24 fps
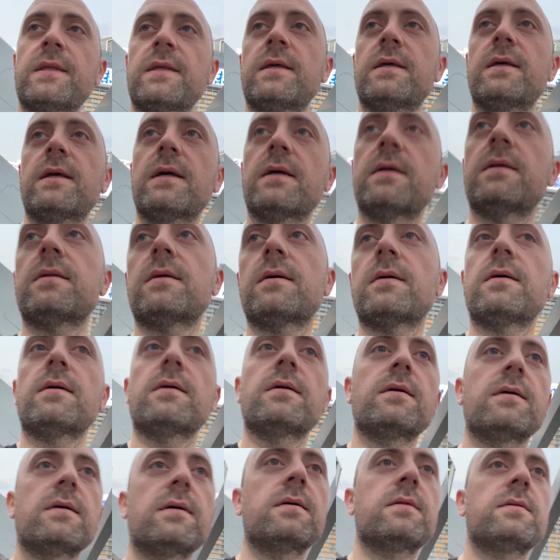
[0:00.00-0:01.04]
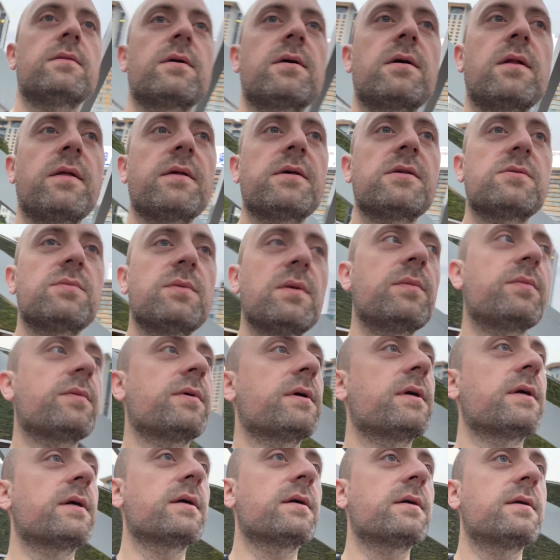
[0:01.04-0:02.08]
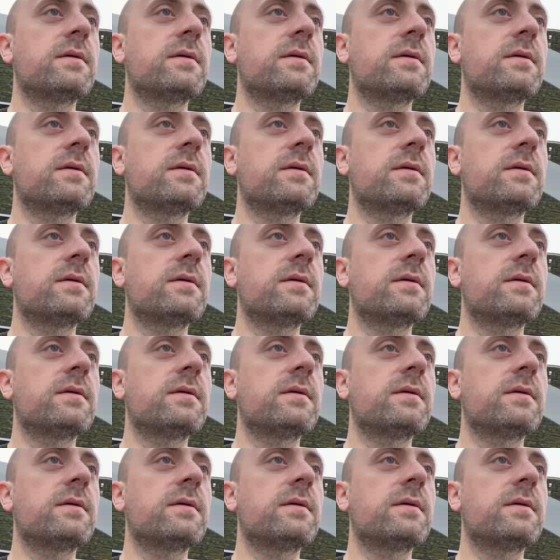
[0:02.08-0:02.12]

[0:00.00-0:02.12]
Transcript: and look at all these people here.